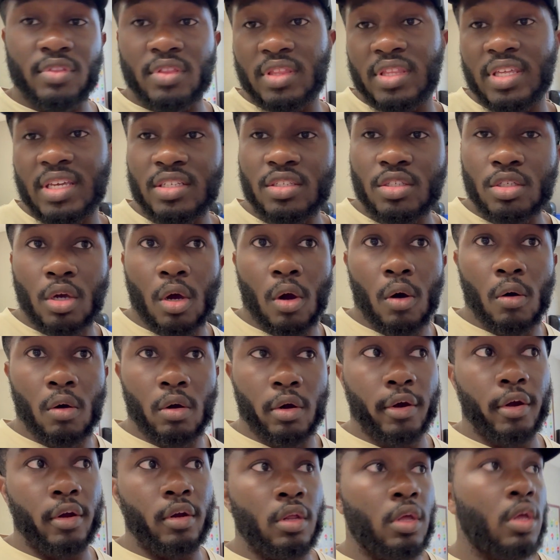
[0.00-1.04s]
this
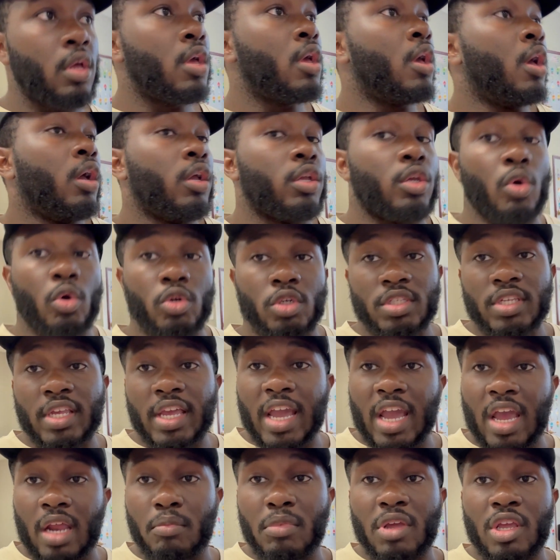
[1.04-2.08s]
card, you'll just
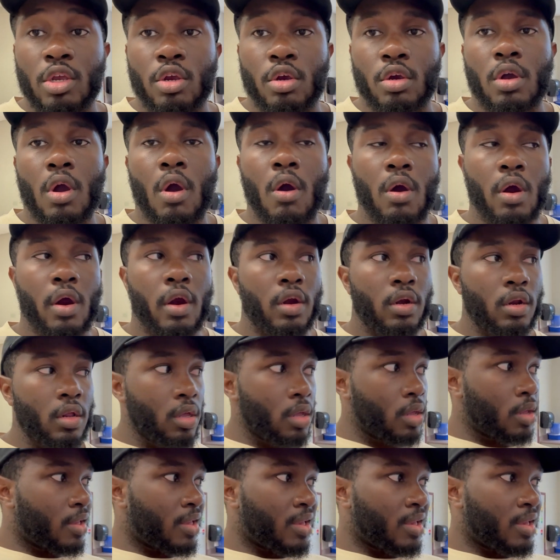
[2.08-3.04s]
hand me your card.